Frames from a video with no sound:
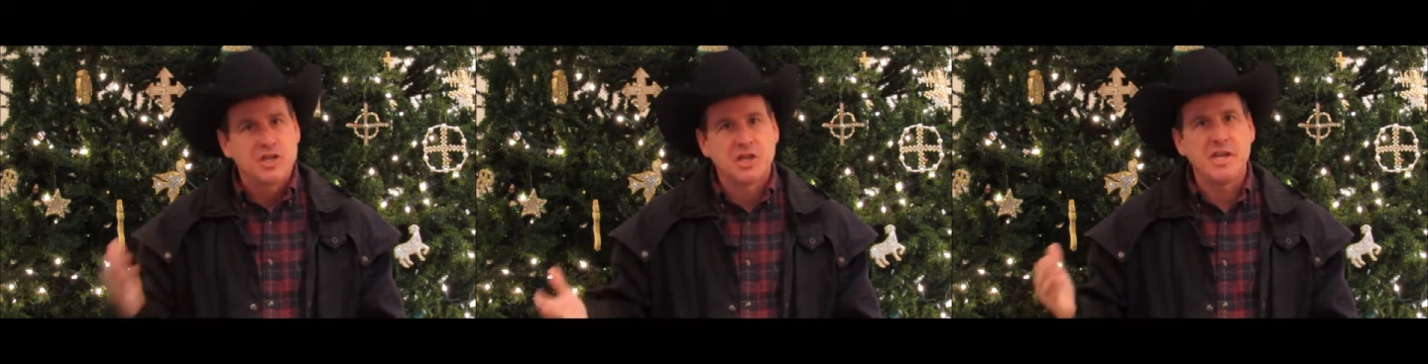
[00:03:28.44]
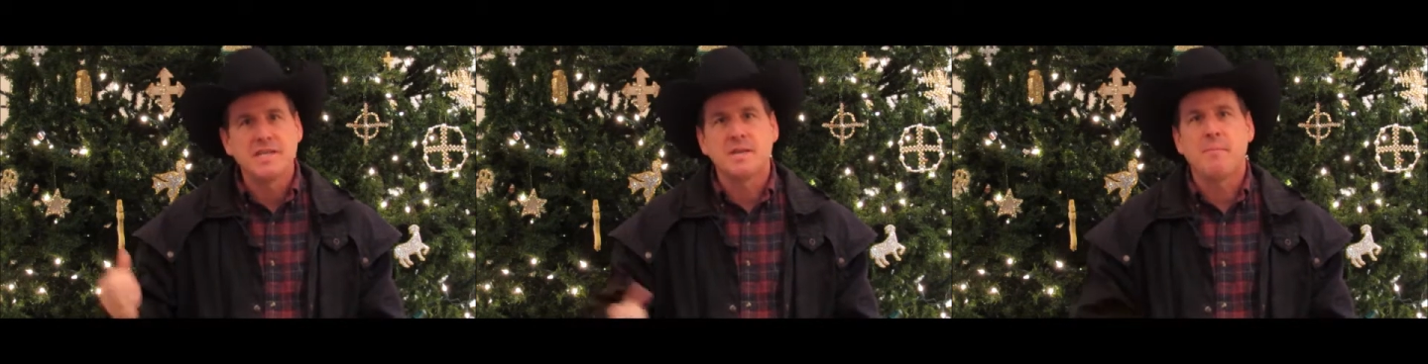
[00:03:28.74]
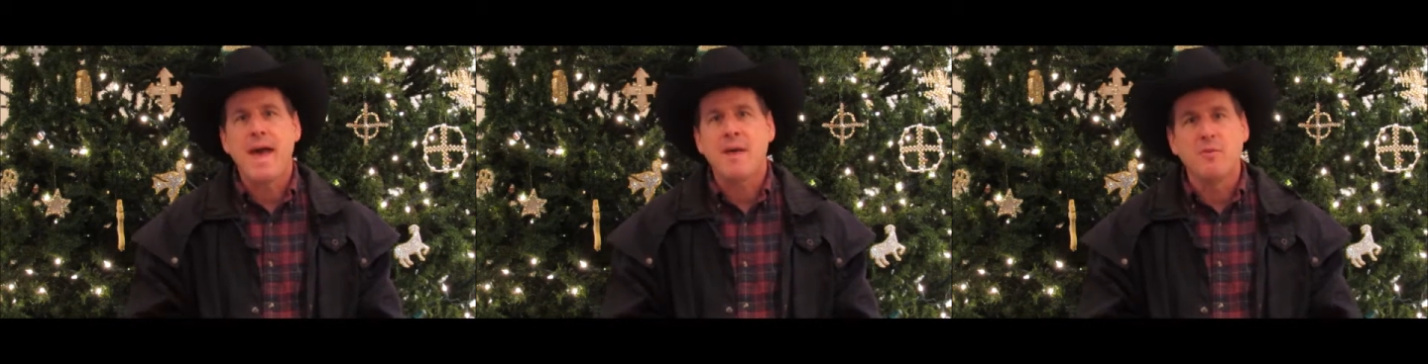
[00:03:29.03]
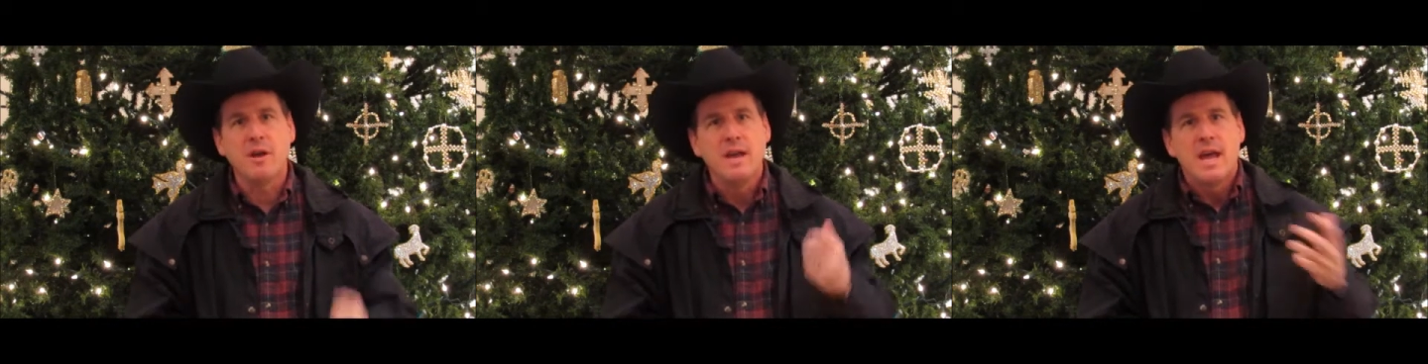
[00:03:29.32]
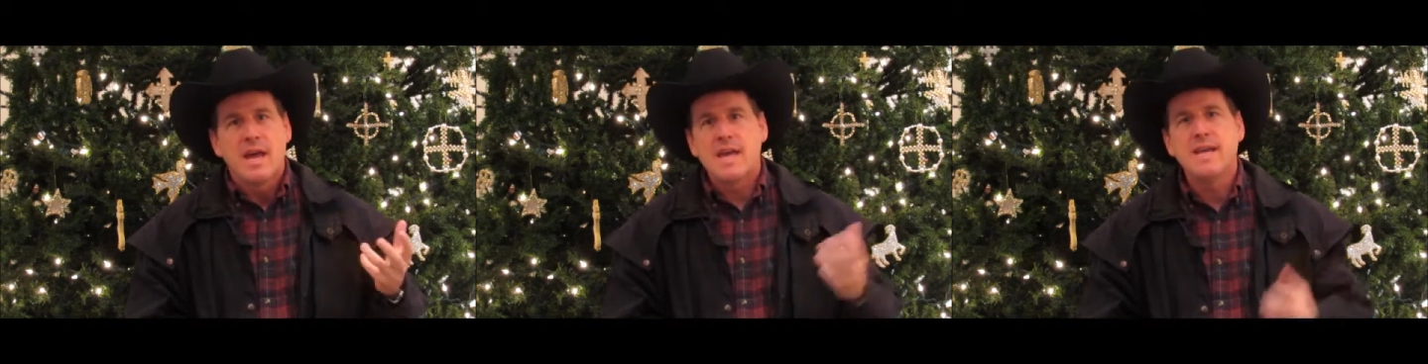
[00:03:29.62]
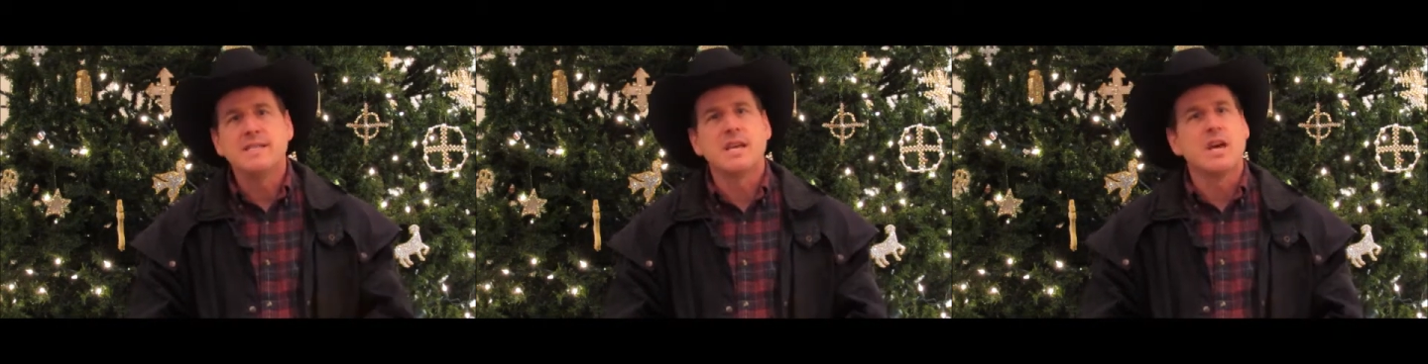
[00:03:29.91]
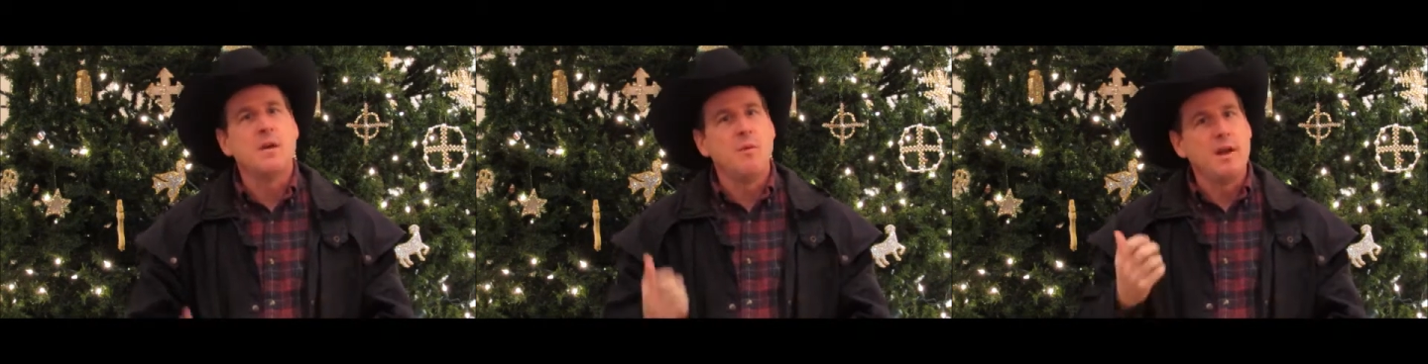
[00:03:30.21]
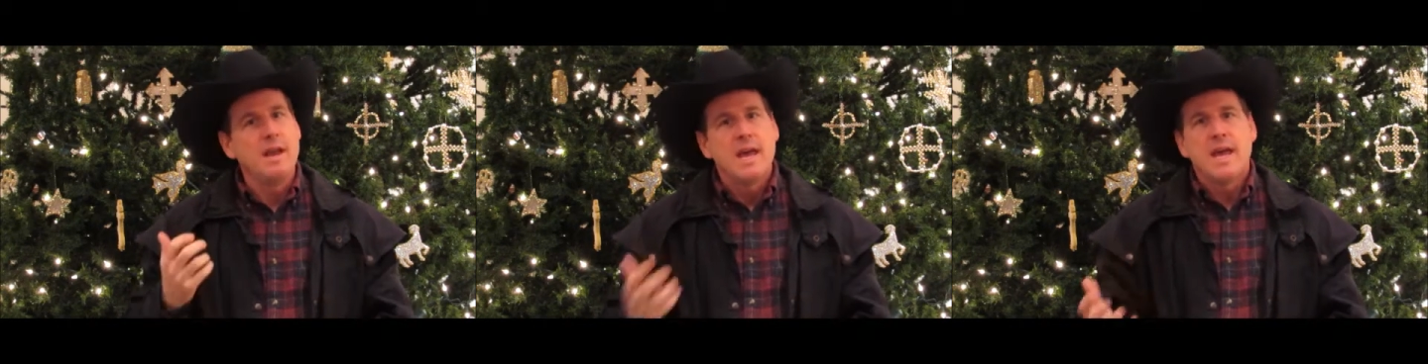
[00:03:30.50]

She's the bad one. He's the good one.